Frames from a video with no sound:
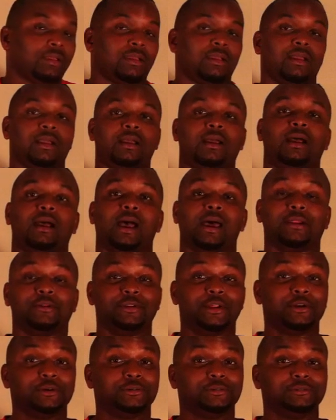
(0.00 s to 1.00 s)
I don't know,
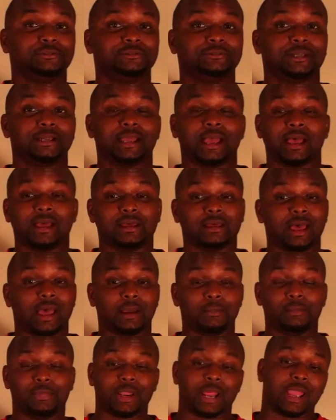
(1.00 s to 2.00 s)
but
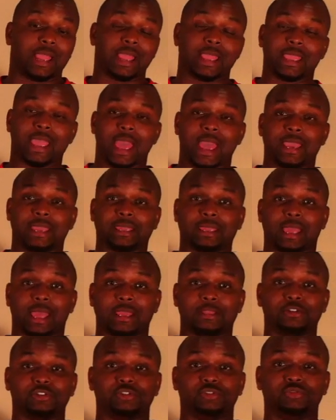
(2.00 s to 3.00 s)
I
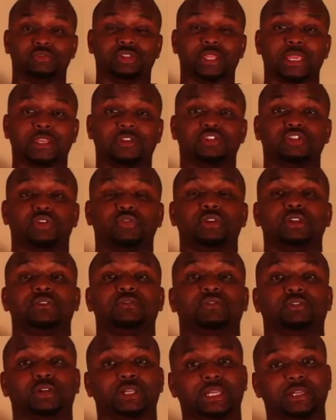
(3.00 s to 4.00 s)
do thank Sony for
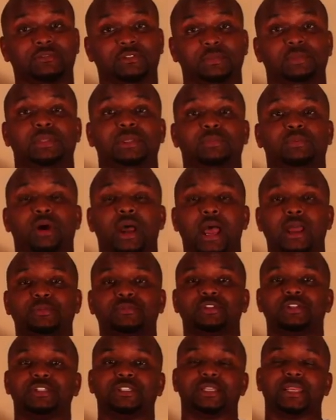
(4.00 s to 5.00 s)
giving people options and
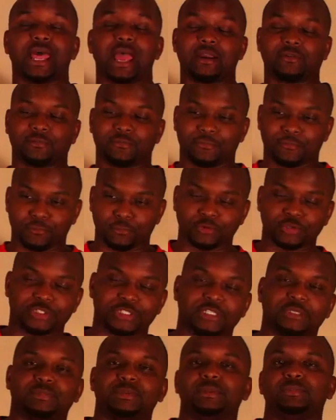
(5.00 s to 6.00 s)
not forcing
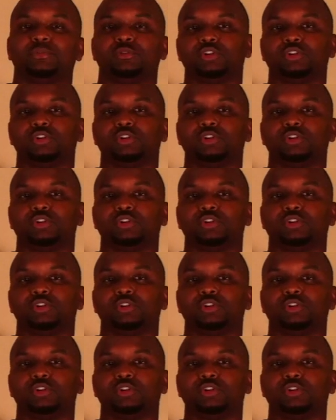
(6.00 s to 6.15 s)
people to